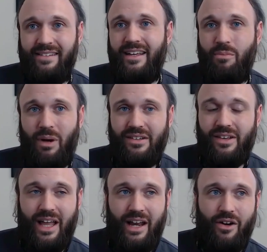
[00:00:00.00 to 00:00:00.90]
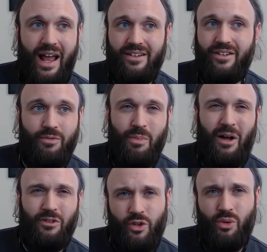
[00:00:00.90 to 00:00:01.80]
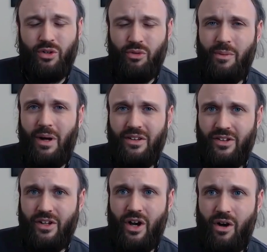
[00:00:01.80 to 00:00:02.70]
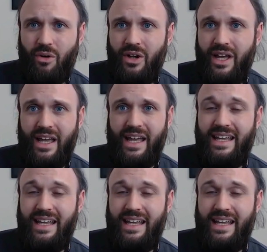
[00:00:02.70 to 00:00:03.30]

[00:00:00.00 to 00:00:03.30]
18 months later as of about two or three months ago